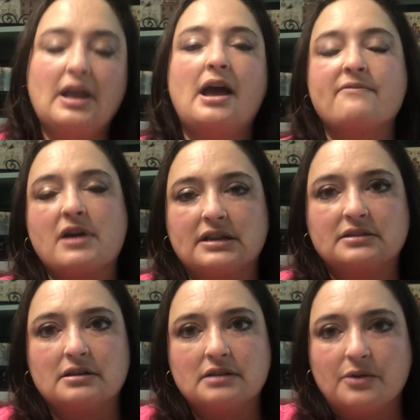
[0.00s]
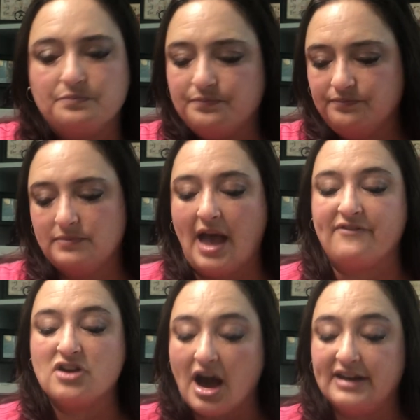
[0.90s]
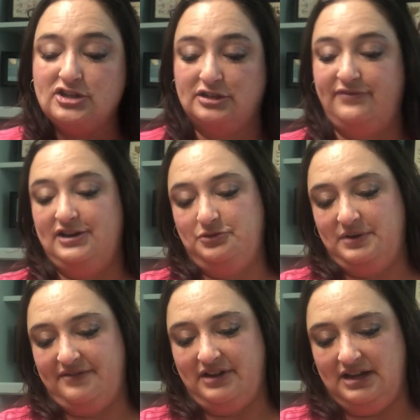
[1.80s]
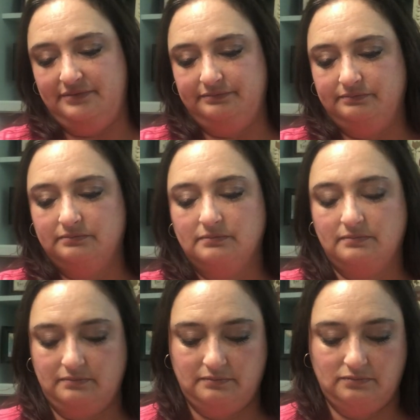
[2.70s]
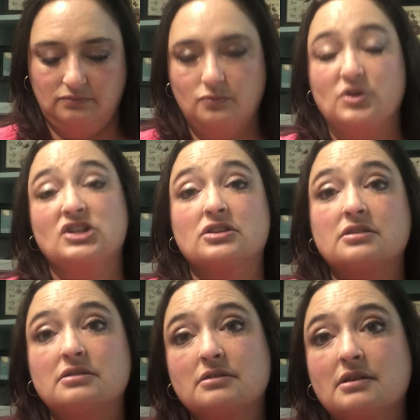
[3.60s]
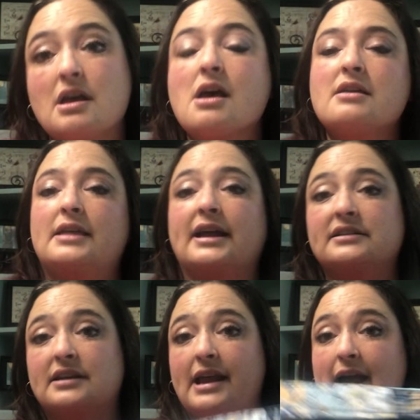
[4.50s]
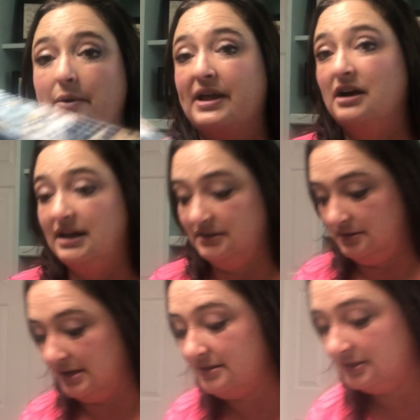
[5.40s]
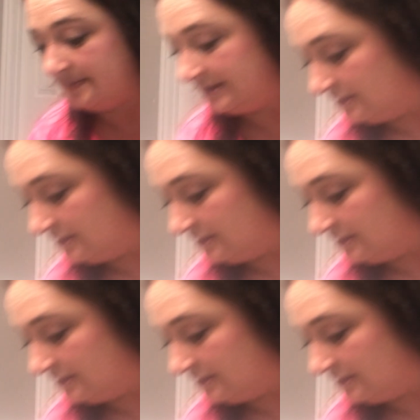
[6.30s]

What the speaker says: I've got to settle down. I've got to just finish what I've got, which is, like I said, how I got in this mess in